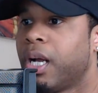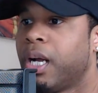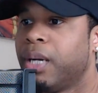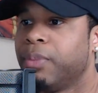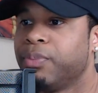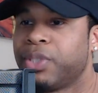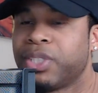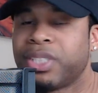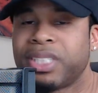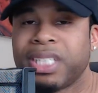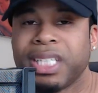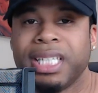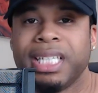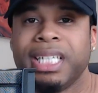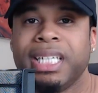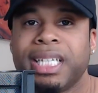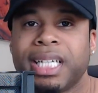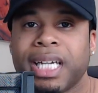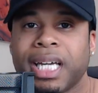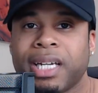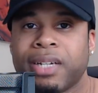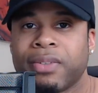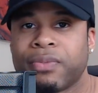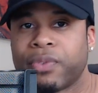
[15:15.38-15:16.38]
just any
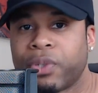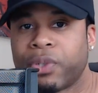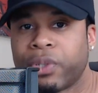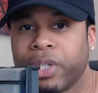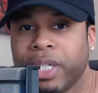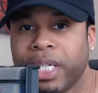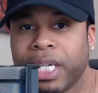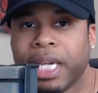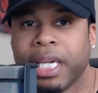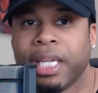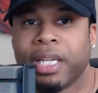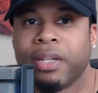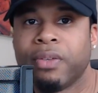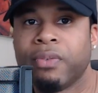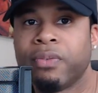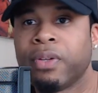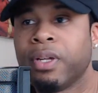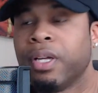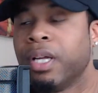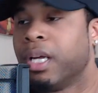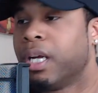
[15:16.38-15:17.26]
kind of creative